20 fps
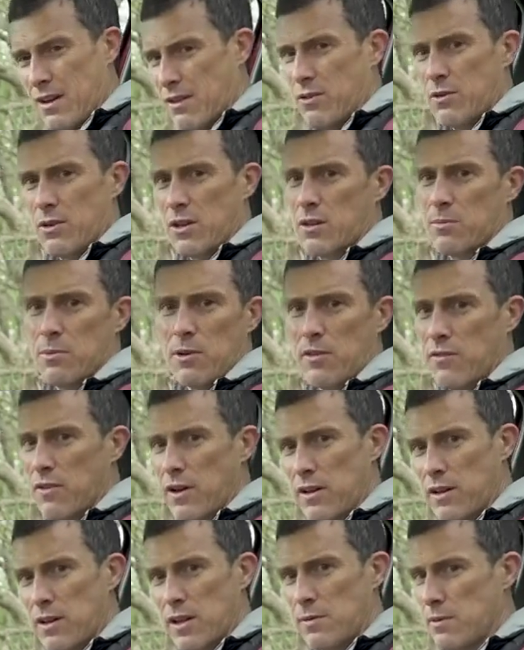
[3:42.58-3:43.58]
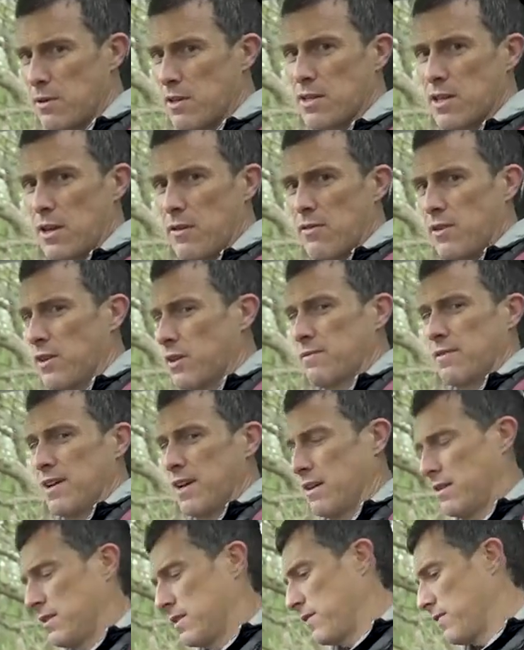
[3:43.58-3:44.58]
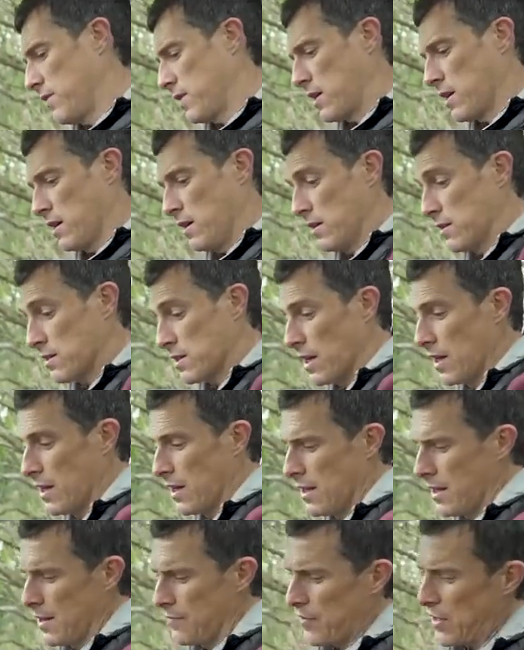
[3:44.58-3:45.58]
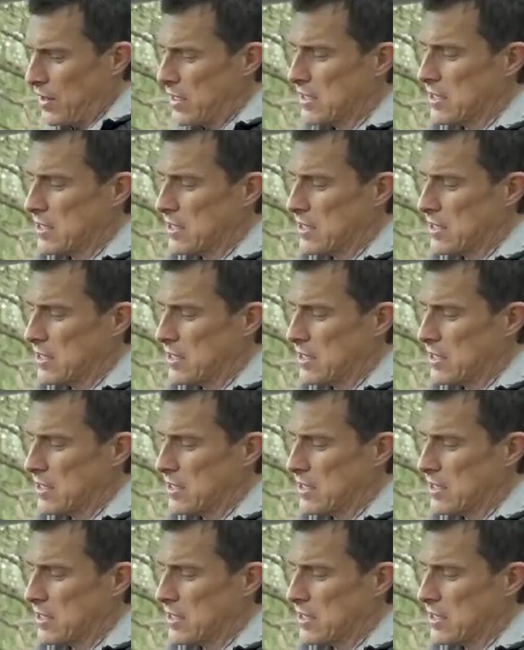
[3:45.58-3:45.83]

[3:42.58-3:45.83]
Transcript: thought you could put your phone in there, but you definitely can't. Then